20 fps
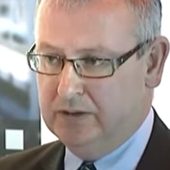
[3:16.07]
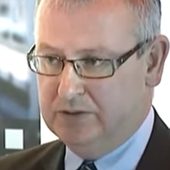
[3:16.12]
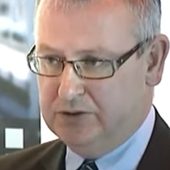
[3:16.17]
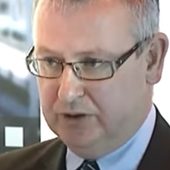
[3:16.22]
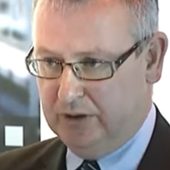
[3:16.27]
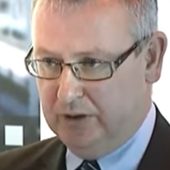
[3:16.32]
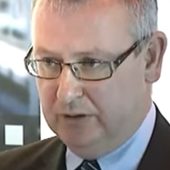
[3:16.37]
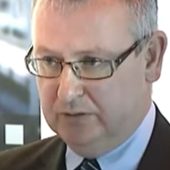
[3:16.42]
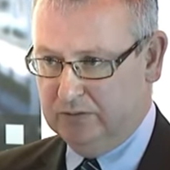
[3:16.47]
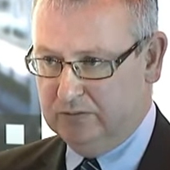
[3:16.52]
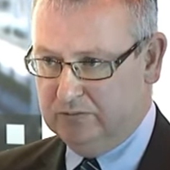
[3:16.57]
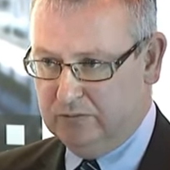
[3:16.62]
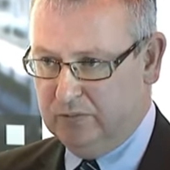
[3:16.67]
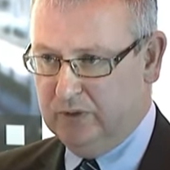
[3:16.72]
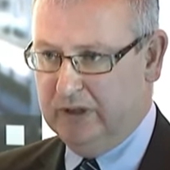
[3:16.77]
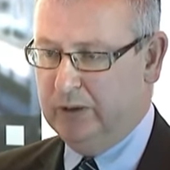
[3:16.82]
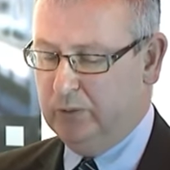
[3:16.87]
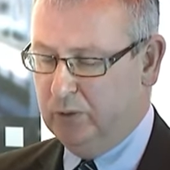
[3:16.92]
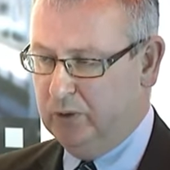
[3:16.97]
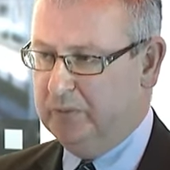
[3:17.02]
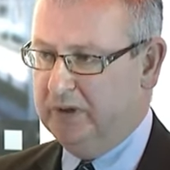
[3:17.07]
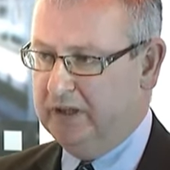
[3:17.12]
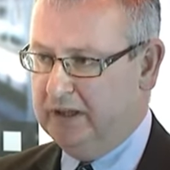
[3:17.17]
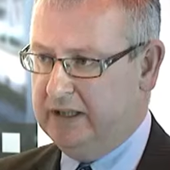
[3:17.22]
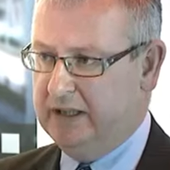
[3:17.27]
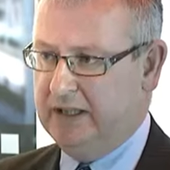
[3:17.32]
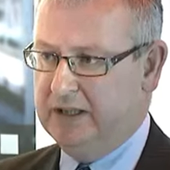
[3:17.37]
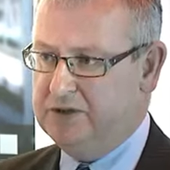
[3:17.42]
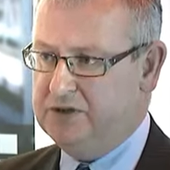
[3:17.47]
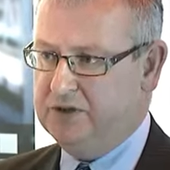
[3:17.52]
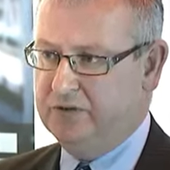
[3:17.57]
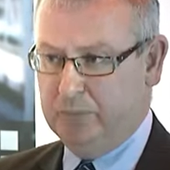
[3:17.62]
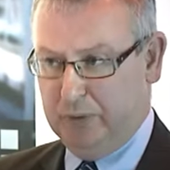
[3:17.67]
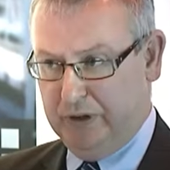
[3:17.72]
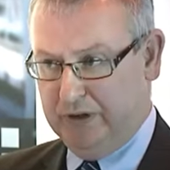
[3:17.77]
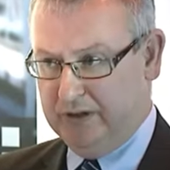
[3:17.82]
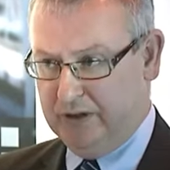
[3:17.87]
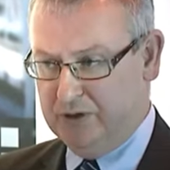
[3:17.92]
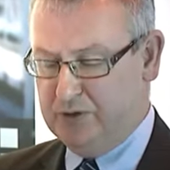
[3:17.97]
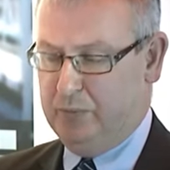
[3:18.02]
So really it would be a case of
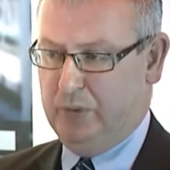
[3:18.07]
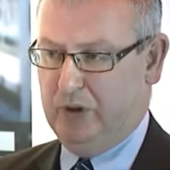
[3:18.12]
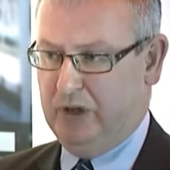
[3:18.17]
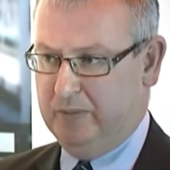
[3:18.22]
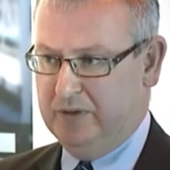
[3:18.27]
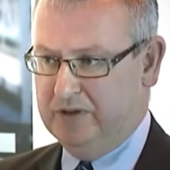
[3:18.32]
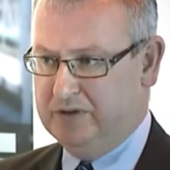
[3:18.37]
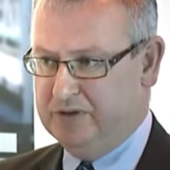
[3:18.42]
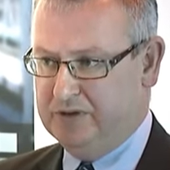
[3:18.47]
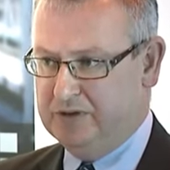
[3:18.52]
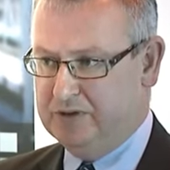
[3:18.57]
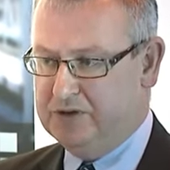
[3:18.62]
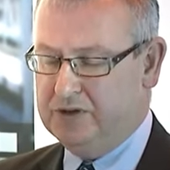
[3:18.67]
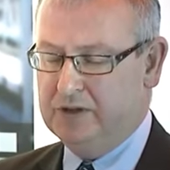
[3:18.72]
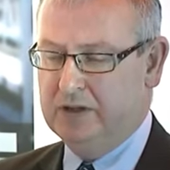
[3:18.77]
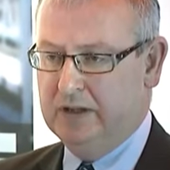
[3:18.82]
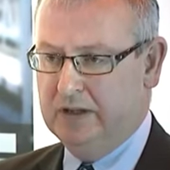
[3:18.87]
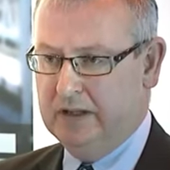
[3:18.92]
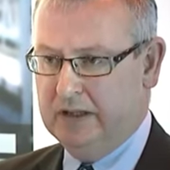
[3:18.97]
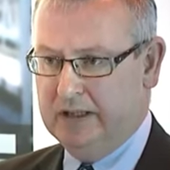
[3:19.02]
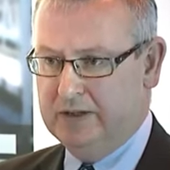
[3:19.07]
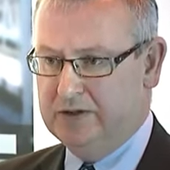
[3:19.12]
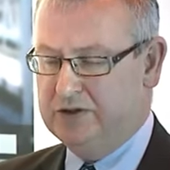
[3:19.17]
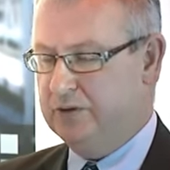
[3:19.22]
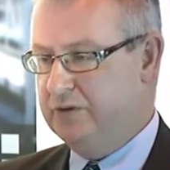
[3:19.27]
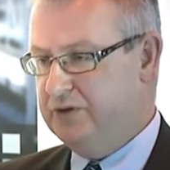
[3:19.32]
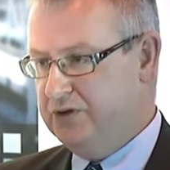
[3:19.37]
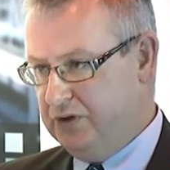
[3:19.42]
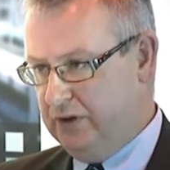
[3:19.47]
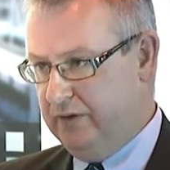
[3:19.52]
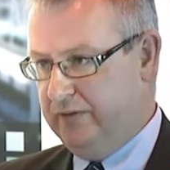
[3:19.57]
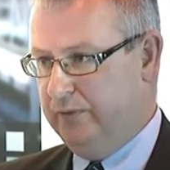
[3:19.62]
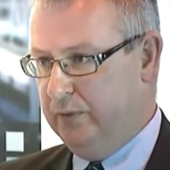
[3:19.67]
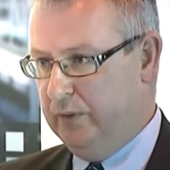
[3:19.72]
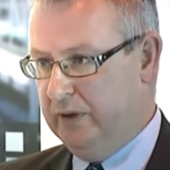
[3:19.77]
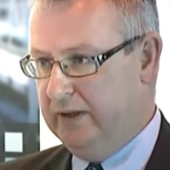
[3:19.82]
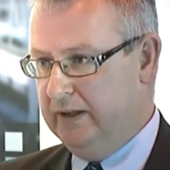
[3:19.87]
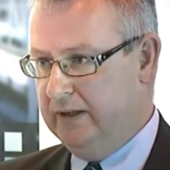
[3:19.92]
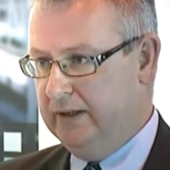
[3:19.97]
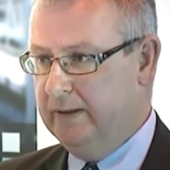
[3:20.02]
putting those parameters into a
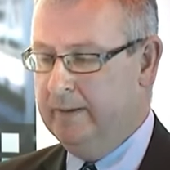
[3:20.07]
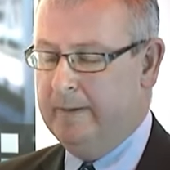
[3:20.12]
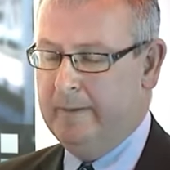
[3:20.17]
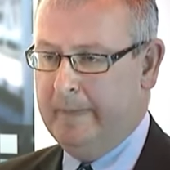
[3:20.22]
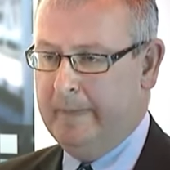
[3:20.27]
software